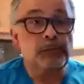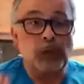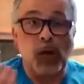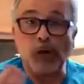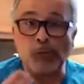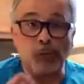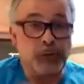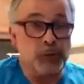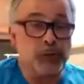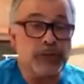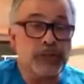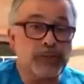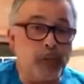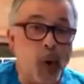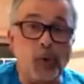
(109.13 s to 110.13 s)
Were you a
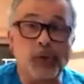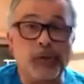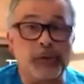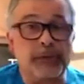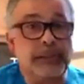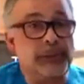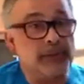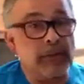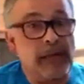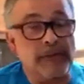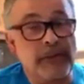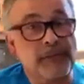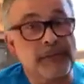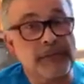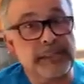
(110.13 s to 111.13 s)
smoker? Did you have
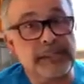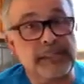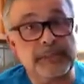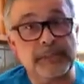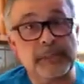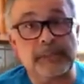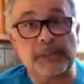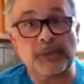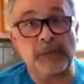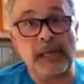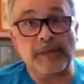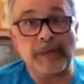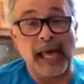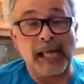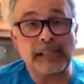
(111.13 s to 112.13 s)
emphysema? Did you
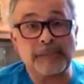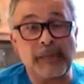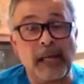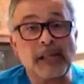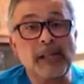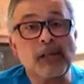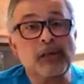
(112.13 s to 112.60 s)
have asthma?